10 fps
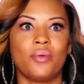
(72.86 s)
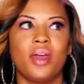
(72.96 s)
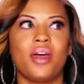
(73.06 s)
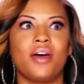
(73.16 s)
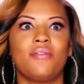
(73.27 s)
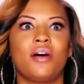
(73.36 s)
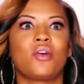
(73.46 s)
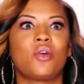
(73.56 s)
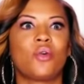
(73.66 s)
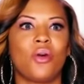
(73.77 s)
we have a
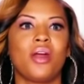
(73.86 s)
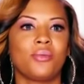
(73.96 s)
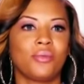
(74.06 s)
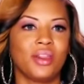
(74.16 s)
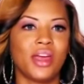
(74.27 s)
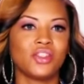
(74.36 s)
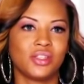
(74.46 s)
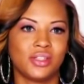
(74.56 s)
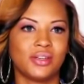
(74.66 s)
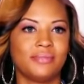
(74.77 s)
great
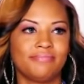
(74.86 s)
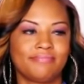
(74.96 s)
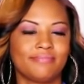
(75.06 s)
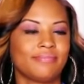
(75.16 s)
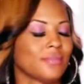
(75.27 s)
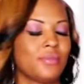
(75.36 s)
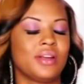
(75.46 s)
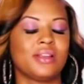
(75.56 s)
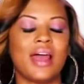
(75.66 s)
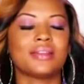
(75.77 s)
relationship. We're
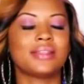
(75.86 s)
not